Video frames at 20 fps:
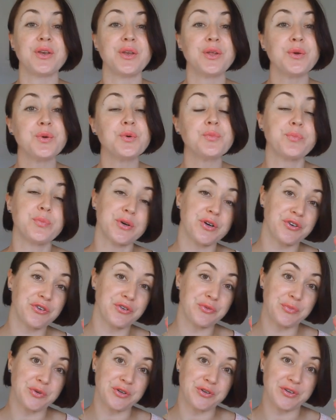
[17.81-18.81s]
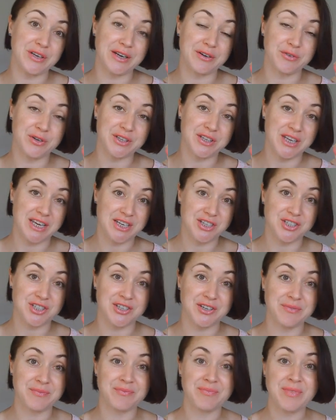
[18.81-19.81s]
new perfume rotation.